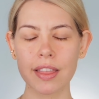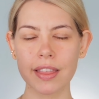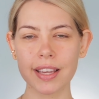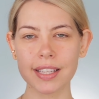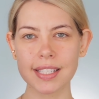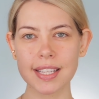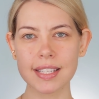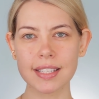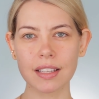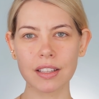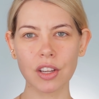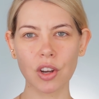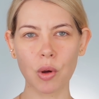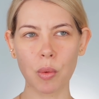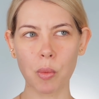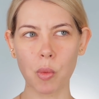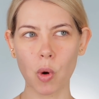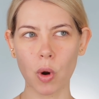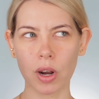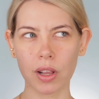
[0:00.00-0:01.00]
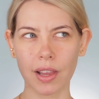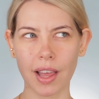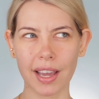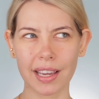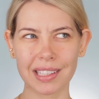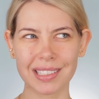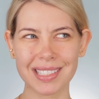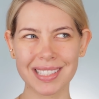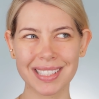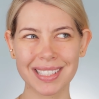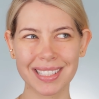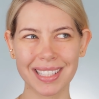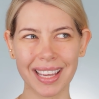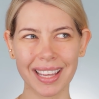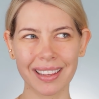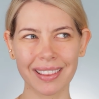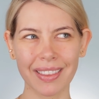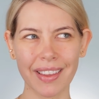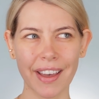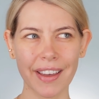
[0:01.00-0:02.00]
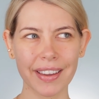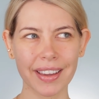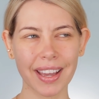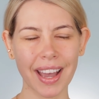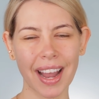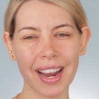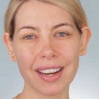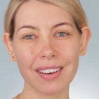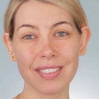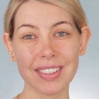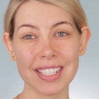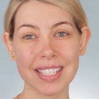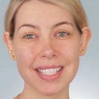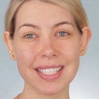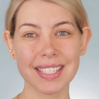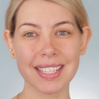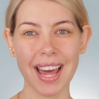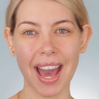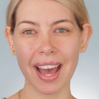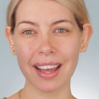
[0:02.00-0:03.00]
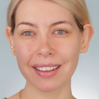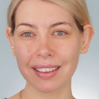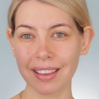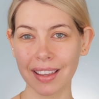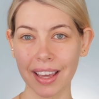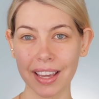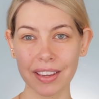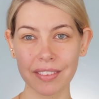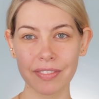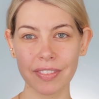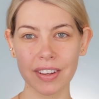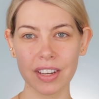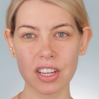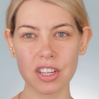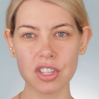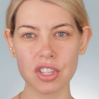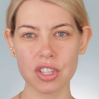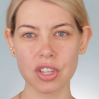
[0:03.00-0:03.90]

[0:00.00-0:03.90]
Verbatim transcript: This is a little more like skin-like, kind of a satin-like finish.